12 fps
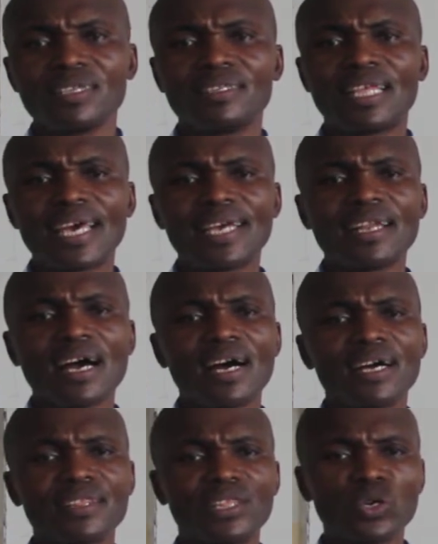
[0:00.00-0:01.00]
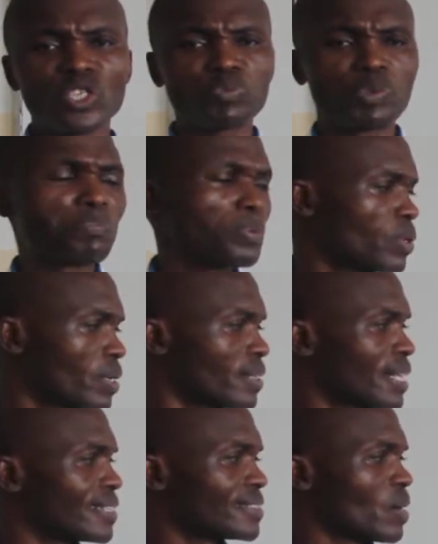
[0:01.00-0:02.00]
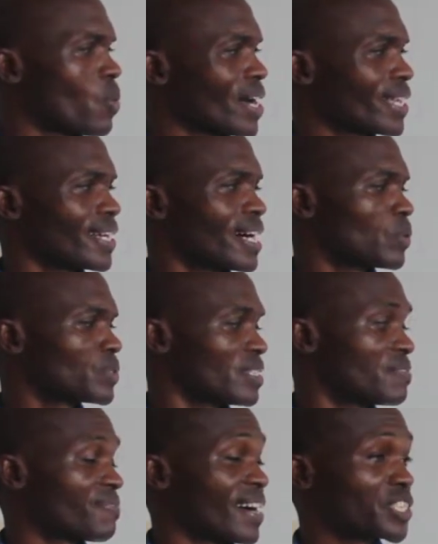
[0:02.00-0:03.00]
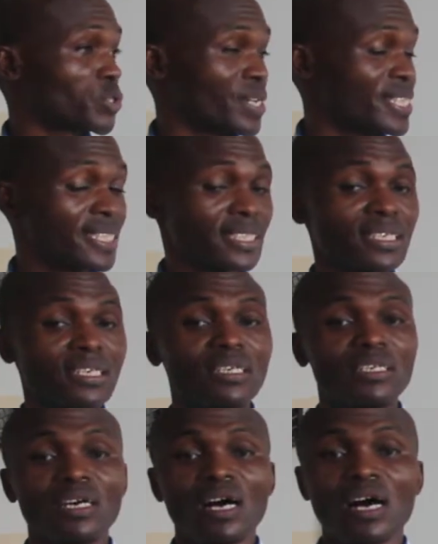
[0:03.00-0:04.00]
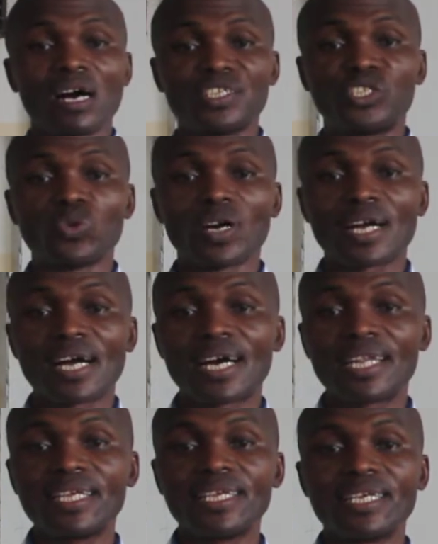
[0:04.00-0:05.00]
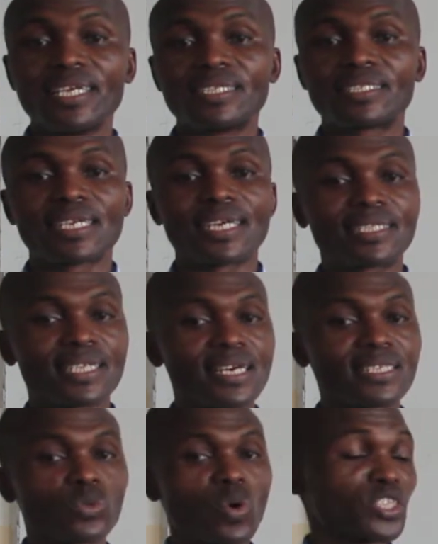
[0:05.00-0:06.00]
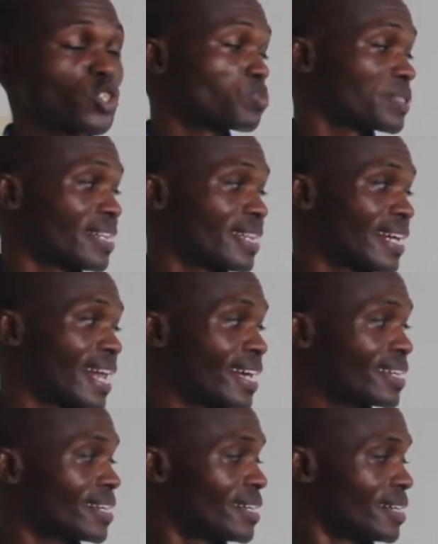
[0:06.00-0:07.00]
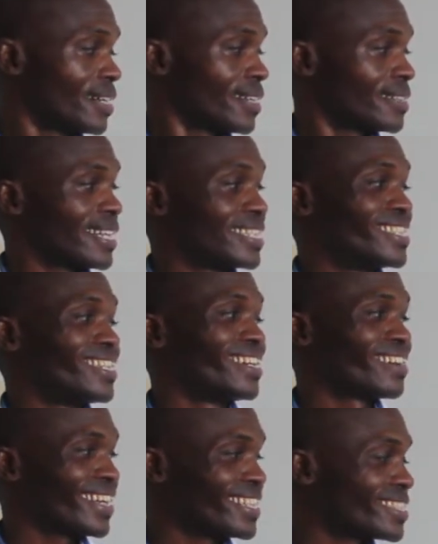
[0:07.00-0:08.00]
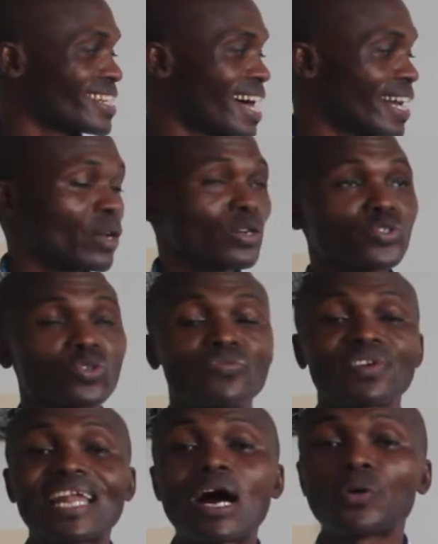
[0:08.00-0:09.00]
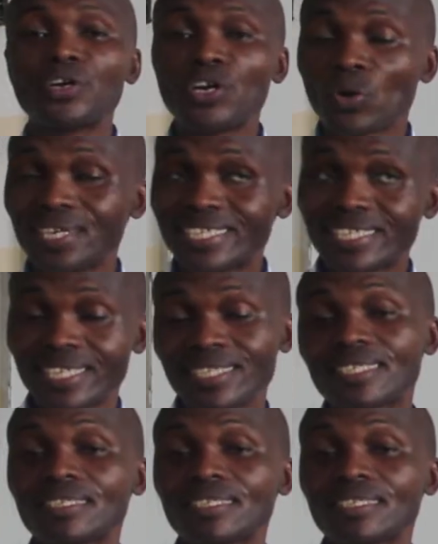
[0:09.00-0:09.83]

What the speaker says: Then those people that are working out in factories, geocali sectors, workshops and the like, that generate a lot of loud noises